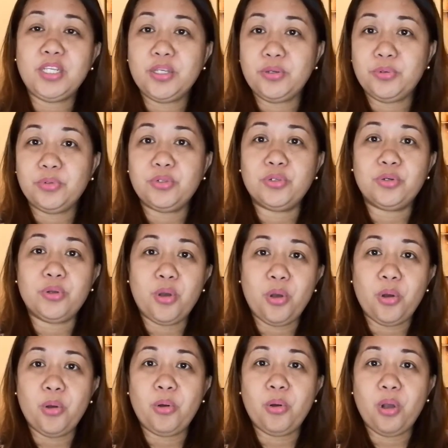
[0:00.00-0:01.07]
you to
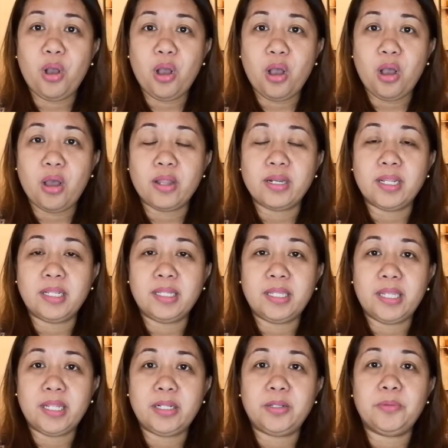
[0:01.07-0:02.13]
go on a
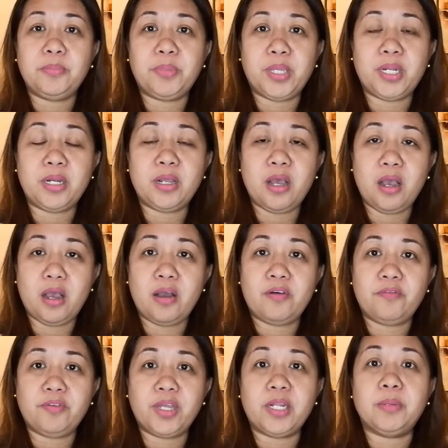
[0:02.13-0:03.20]
little bit
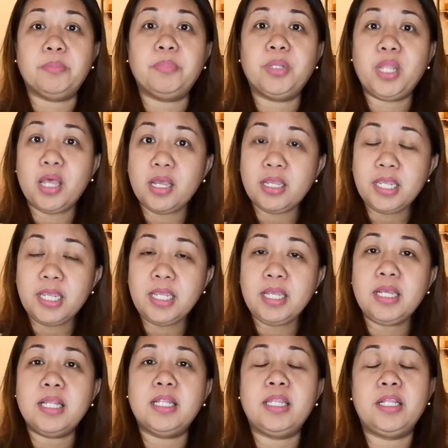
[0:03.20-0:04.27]
of unplugging,